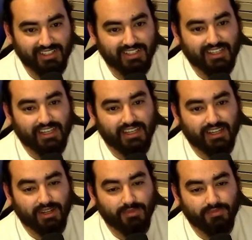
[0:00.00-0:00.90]

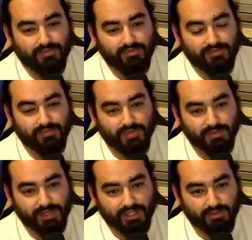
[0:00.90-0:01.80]
Britt
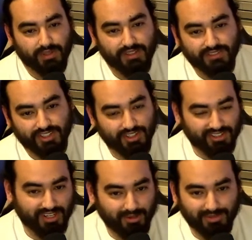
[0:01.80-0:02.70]
Baker waves her
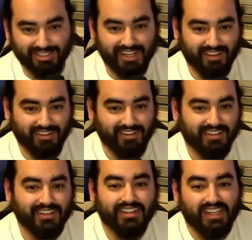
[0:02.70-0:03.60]
terrible towel.
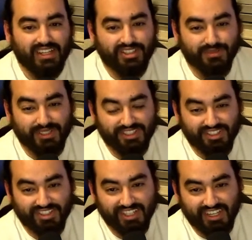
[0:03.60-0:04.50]
She mentioned
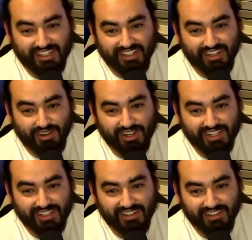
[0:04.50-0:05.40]
she had a great
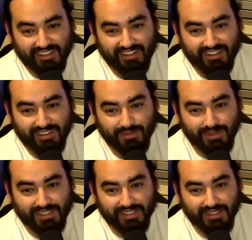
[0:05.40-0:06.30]
year with
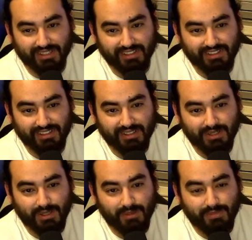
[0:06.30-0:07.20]
a
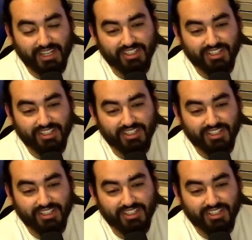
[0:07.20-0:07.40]
match of the